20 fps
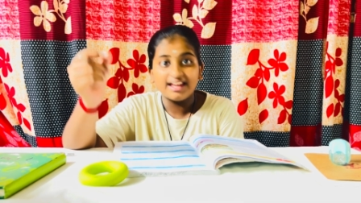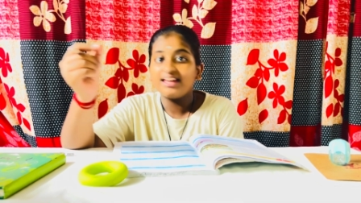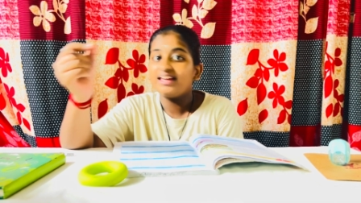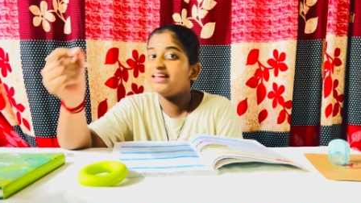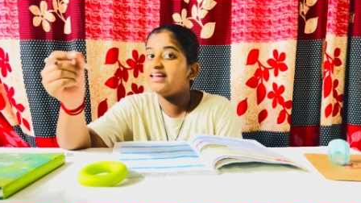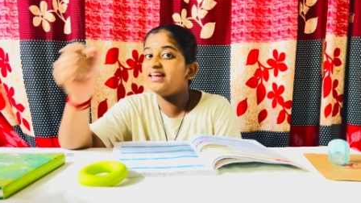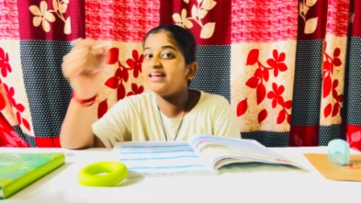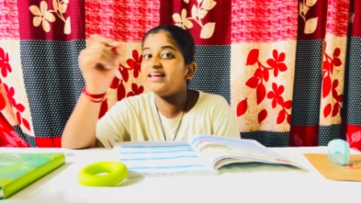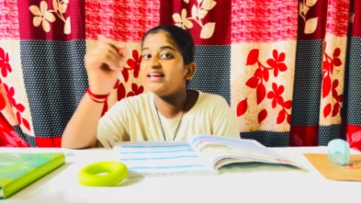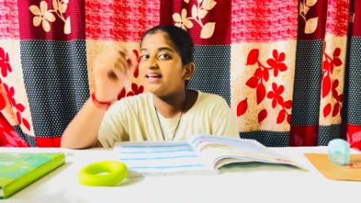
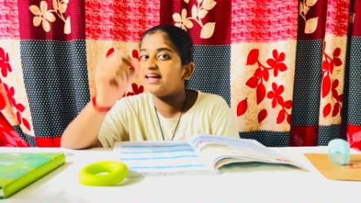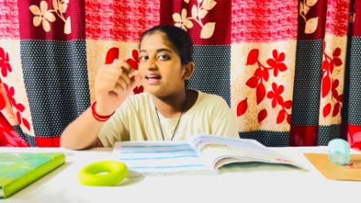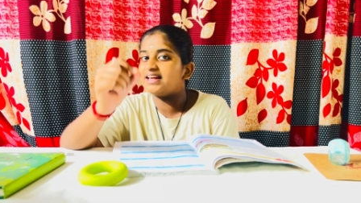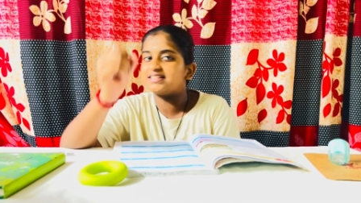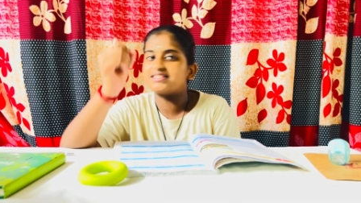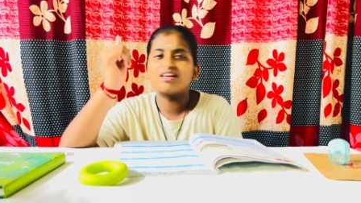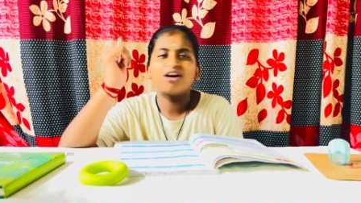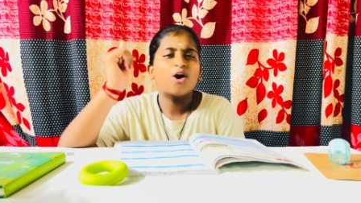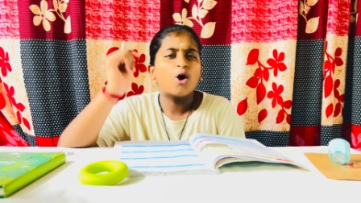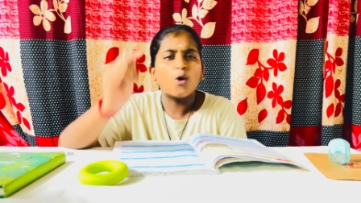E-S.
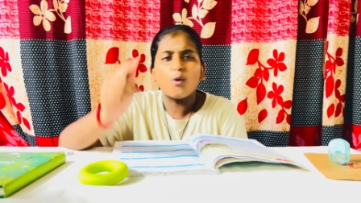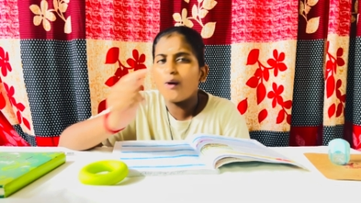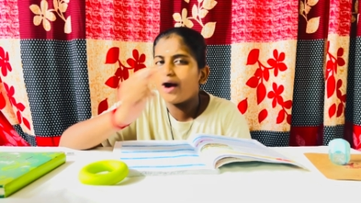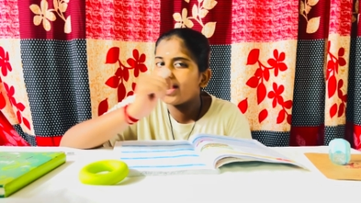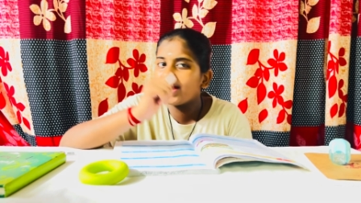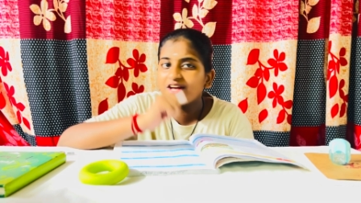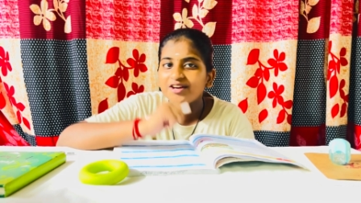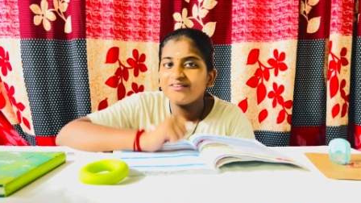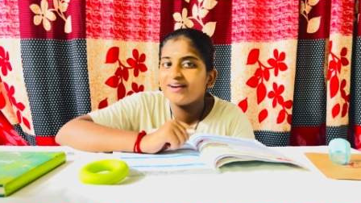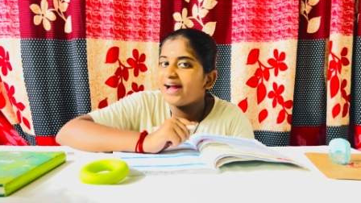Why are
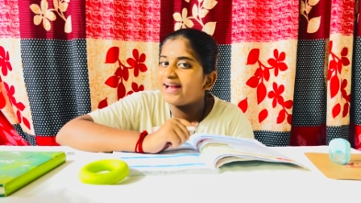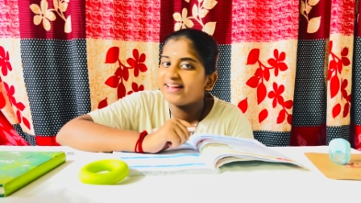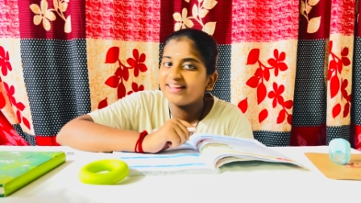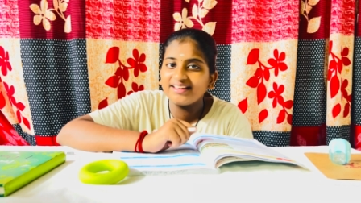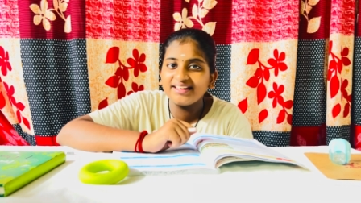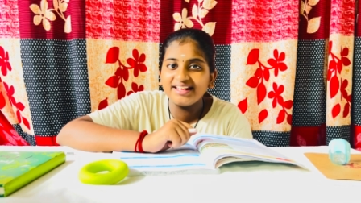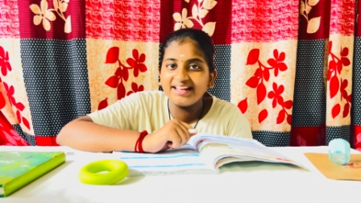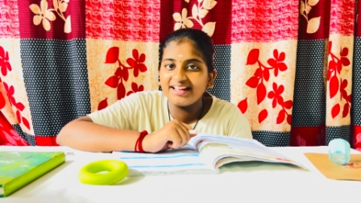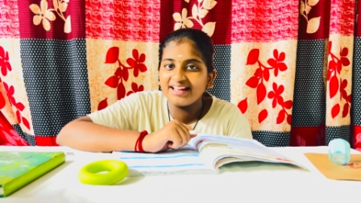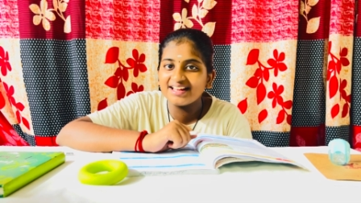you adding
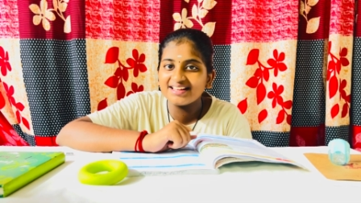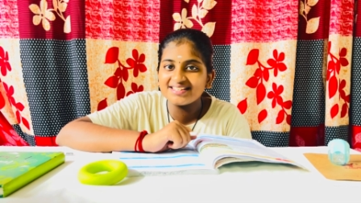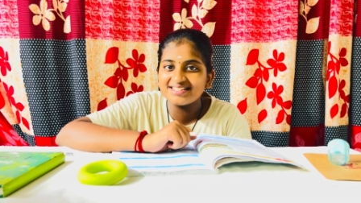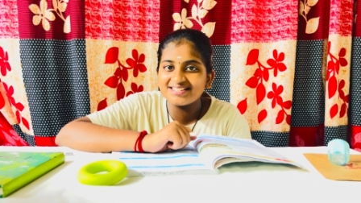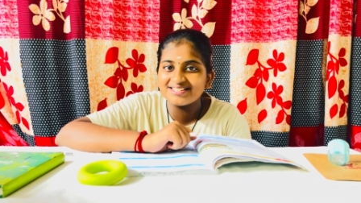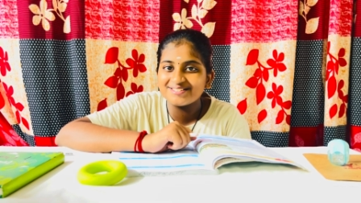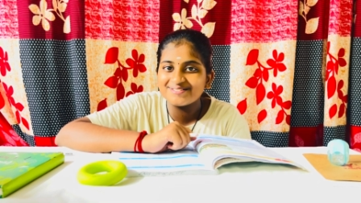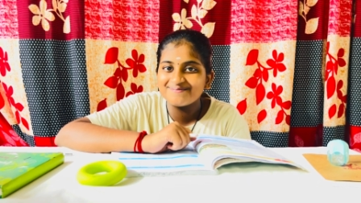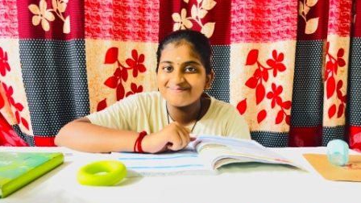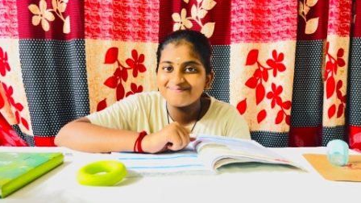E-S?